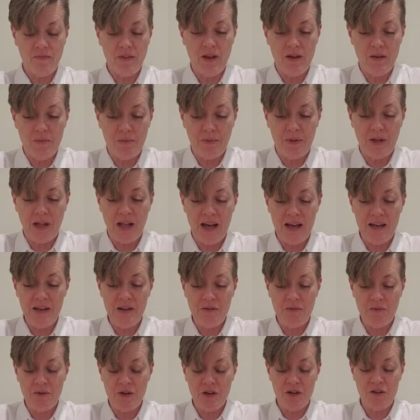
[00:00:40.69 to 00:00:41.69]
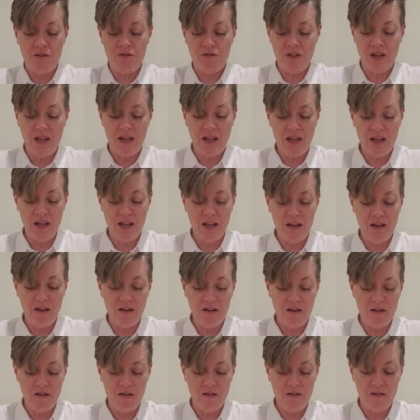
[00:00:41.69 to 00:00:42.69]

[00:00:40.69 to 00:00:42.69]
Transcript: Apply it where you can.